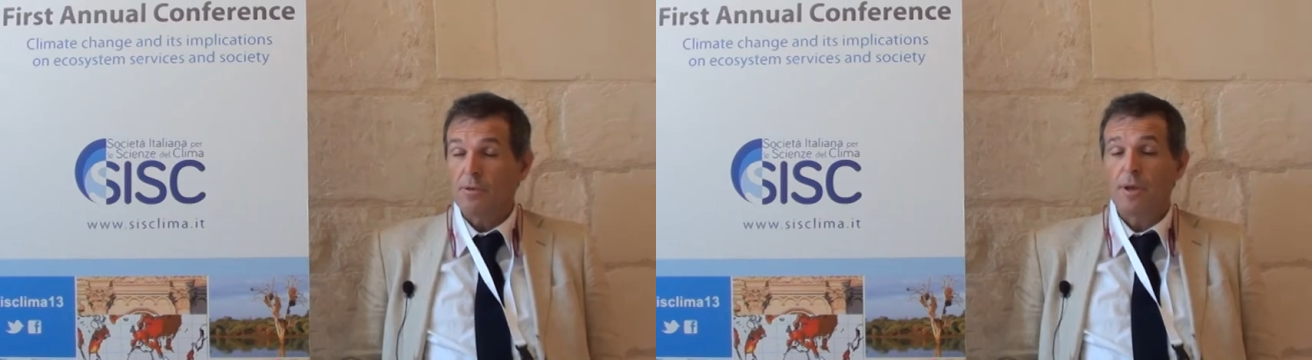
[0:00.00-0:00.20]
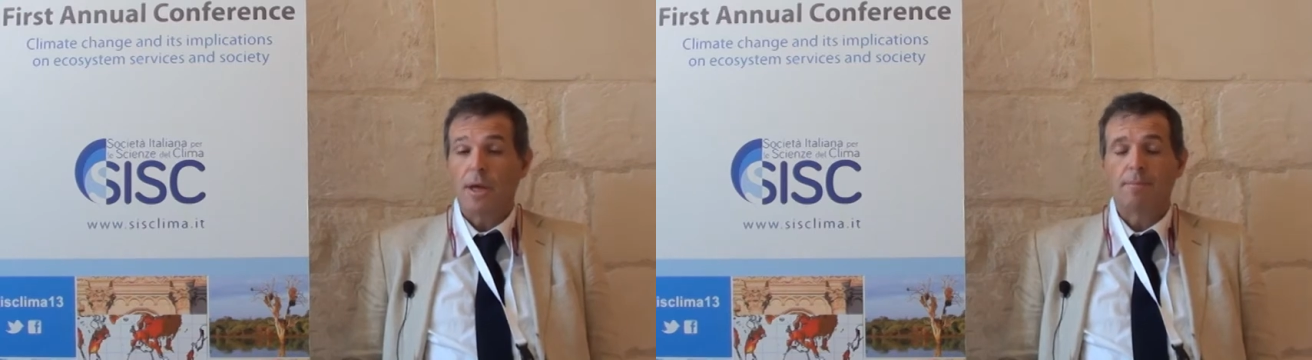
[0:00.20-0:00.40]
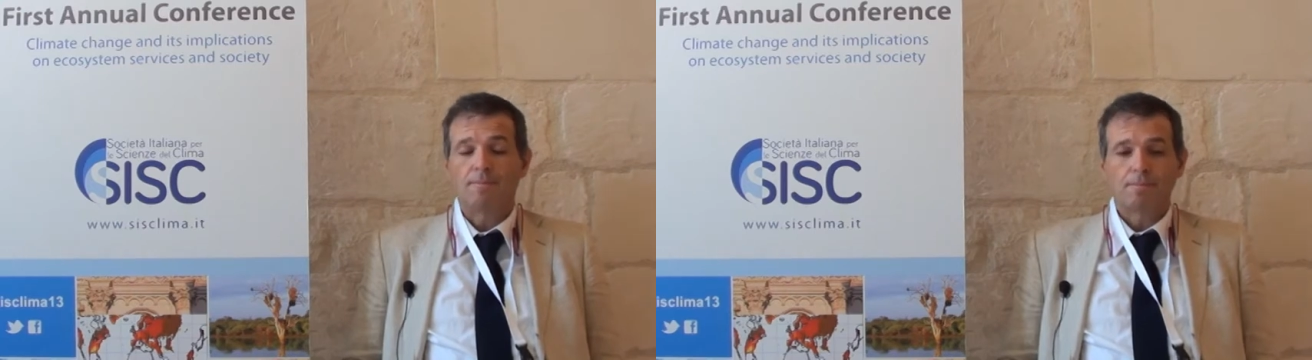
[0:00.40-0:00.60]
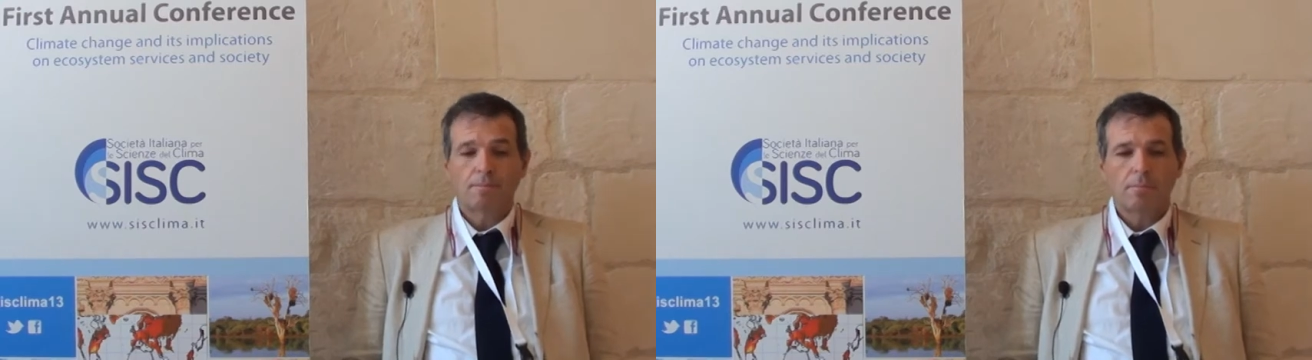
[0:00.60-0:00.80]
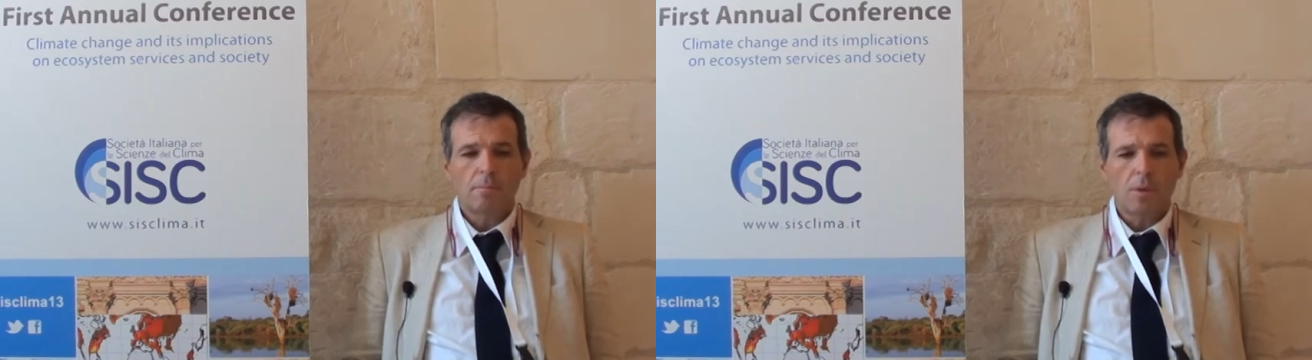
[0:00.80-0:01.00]
today.
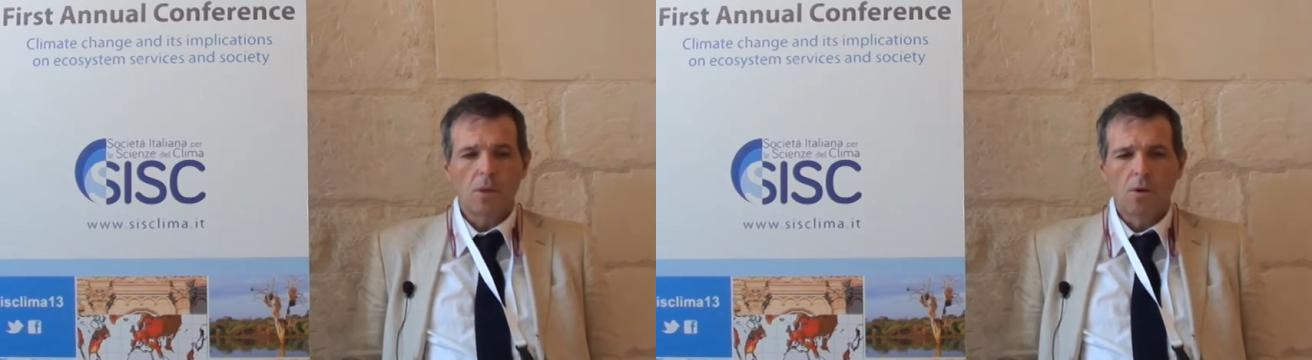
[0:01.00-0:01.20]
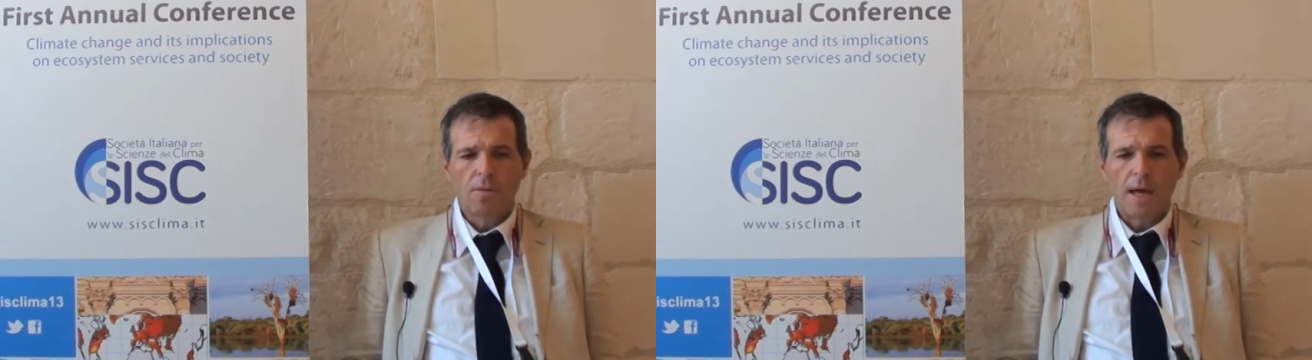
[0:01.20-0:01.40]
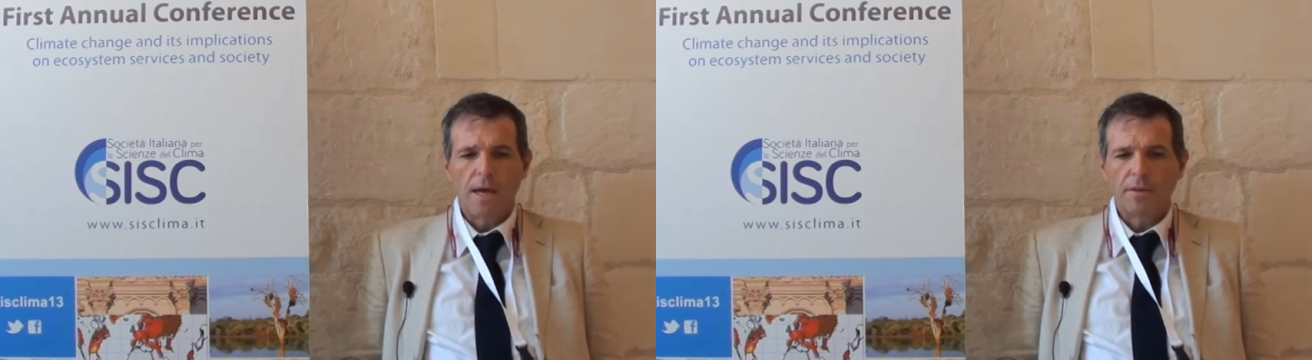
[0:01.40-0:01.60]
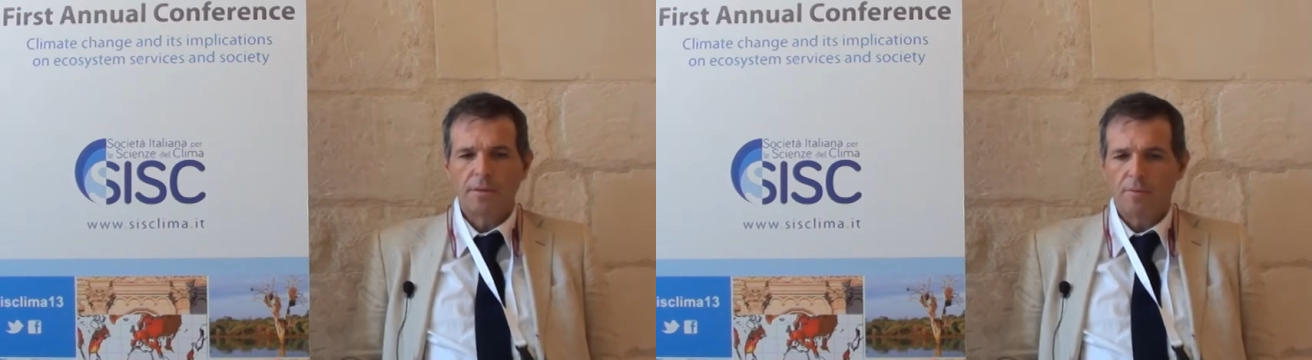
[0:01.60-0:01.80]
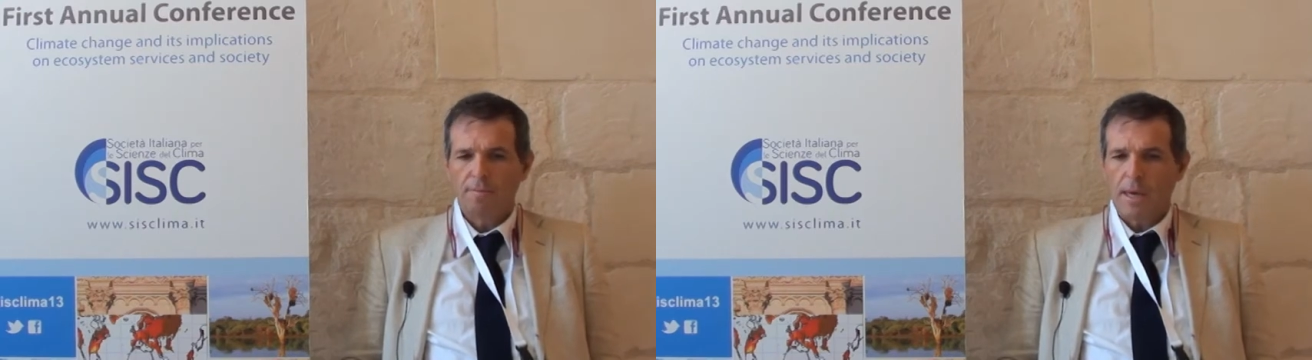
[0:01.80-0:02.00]
On
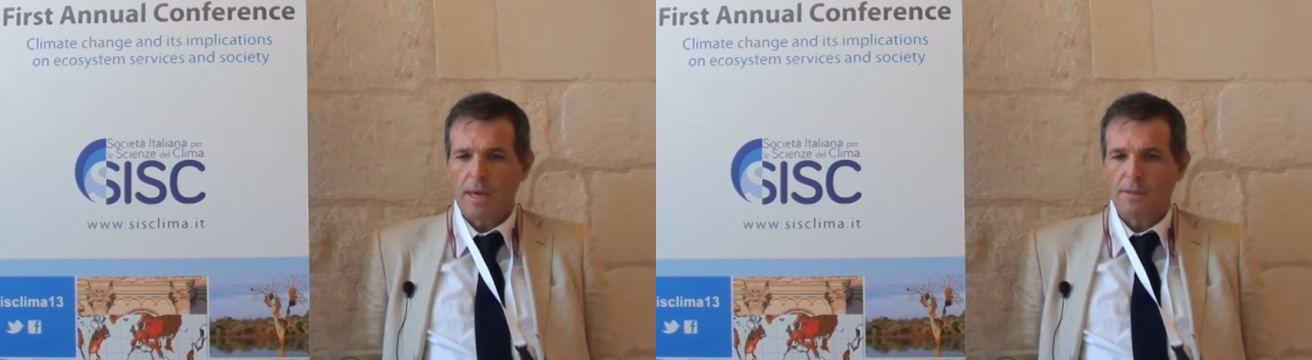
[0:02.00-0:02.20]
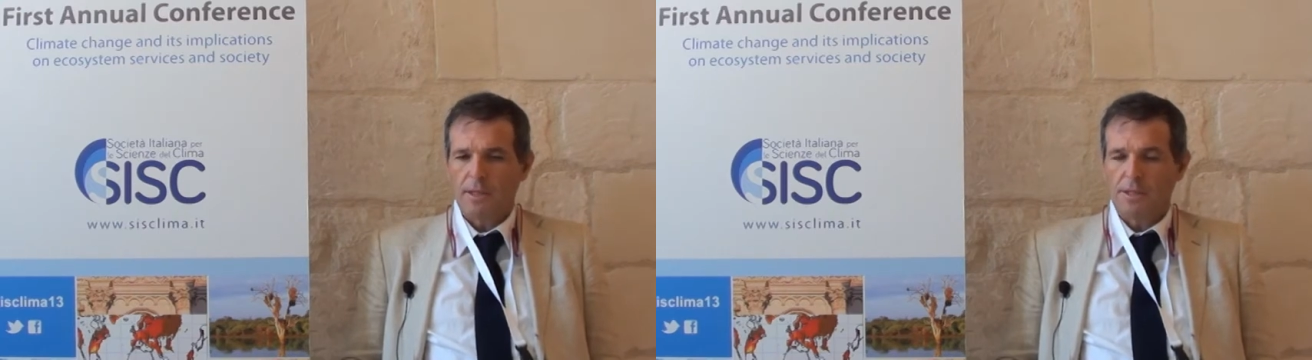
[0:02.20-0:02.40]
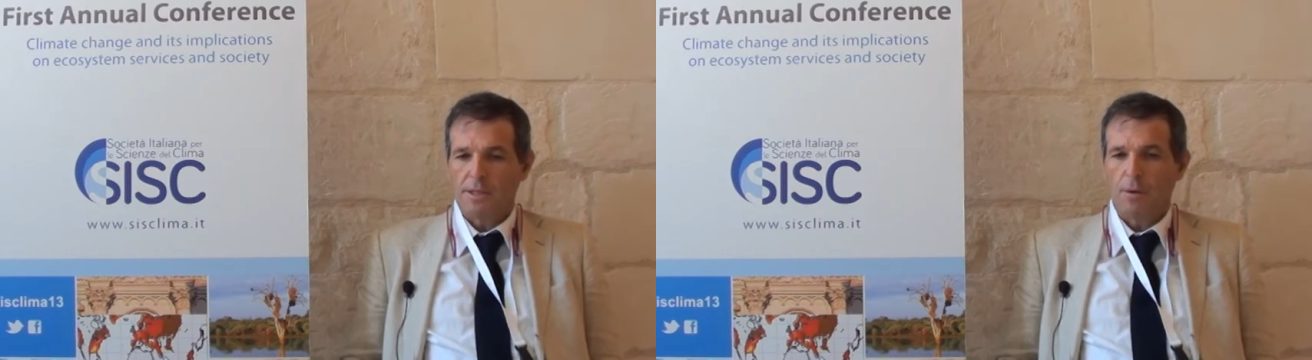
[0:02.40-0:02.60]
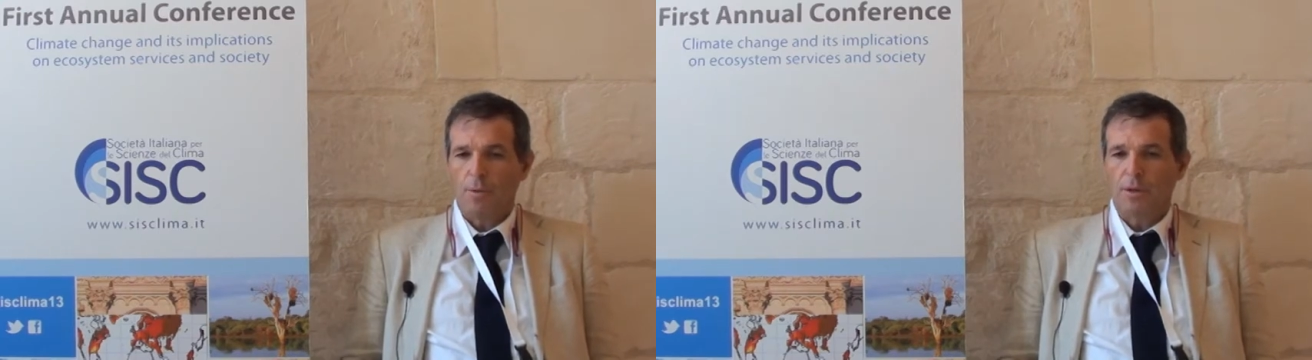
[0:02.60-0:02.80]
9th of May this year, we